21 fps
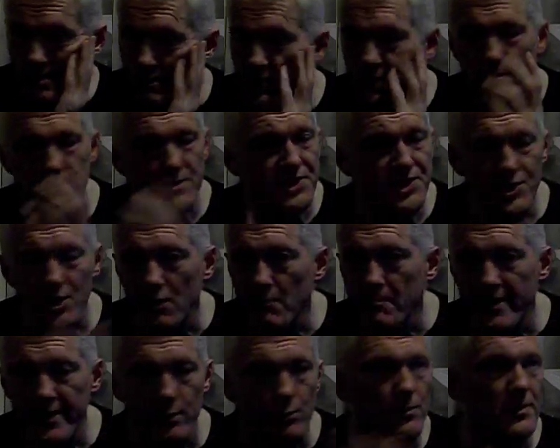Now, there were so
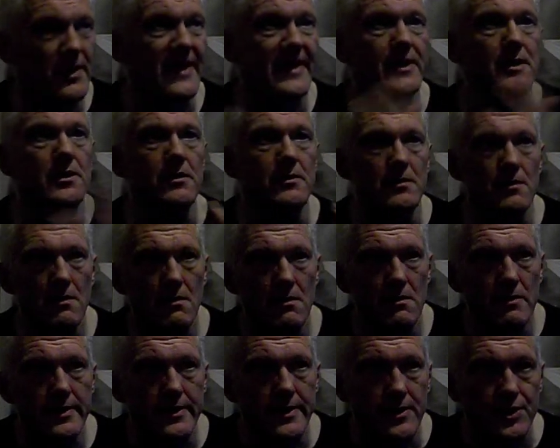many on late at
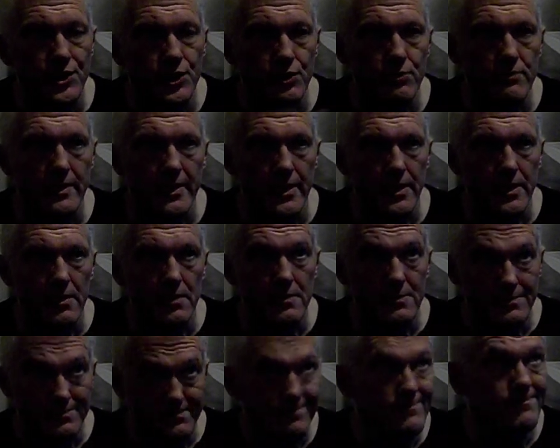night
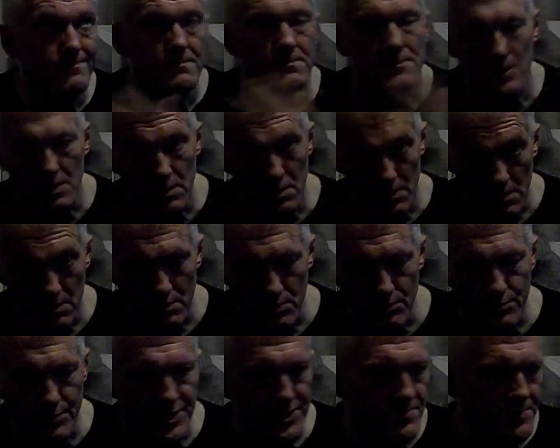during
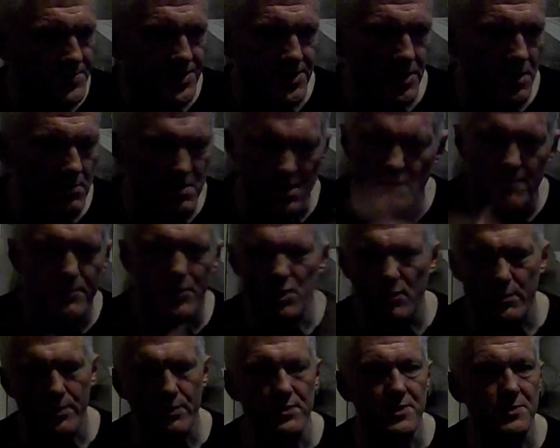Christmas time. I don't
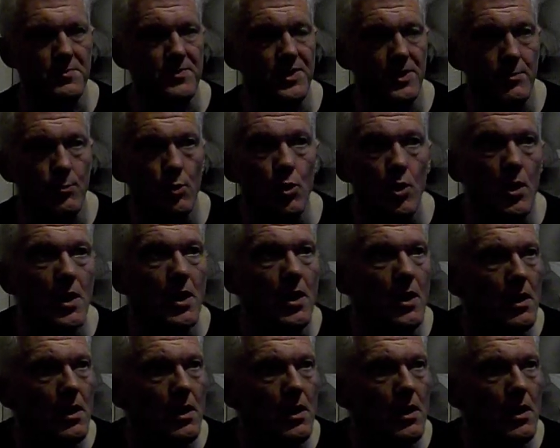bother with Christmas anymore.